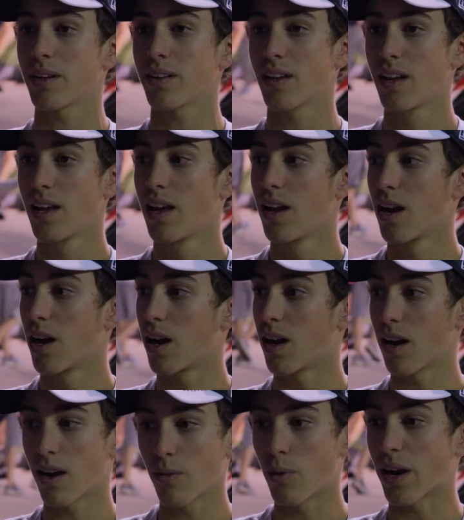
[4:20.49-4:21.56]
and
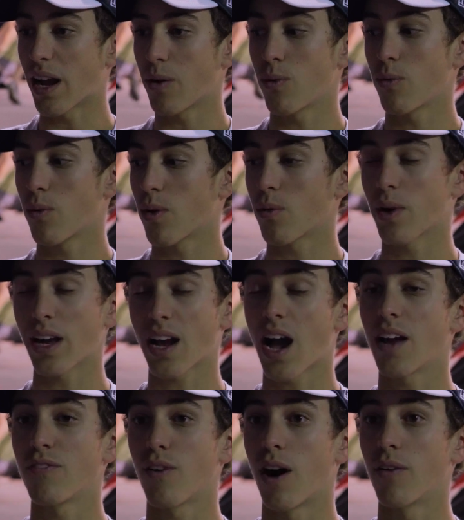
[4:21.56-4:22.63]
when I
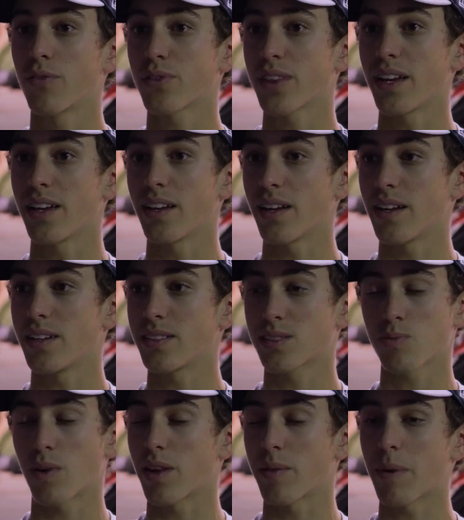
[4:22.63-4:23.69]
got involved with it,
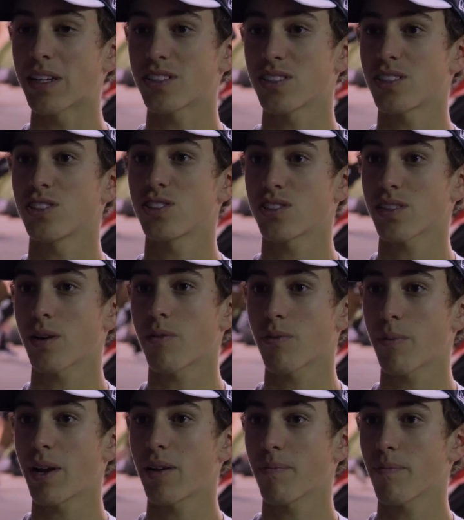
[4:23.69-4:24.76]
it's one of the best decisions I ever
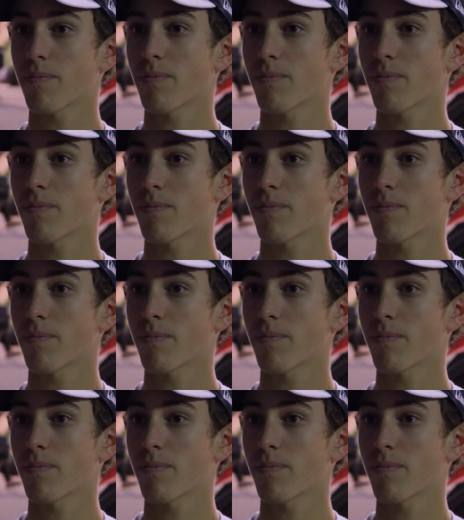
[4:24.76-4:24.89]
made.